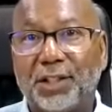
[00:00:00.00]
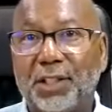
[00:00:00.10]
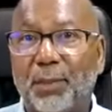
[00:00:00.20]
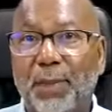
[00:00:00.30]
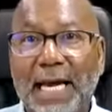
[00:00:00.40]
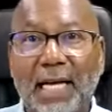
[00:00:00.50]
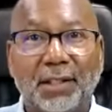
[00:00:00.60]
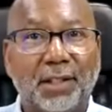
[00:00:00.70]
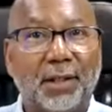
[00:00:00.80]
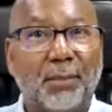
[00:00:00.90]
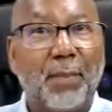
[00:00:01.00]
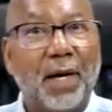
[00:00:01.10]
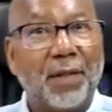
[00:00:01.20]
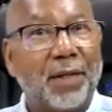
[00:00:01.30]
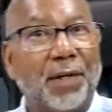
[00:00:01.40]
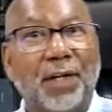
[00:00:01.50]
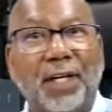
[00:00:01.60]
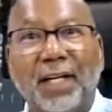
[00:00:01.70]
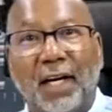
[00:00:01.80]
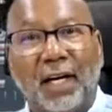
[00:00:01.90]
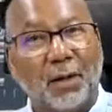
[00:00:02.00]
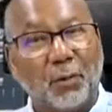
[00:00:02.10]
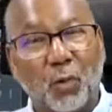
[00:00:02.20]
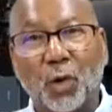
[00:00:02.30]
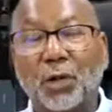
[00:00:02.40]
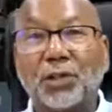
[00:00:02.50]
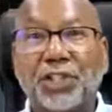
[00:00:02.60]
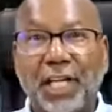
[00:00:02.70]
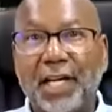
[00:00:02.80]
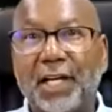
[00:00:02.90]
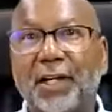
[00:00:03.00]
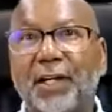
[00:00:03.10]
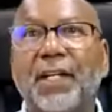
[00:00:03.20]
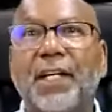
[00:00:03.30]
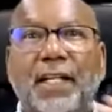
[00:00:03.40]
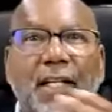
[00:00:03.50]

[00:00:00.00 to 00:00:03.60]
She's a pastor, a mother, a world shaker.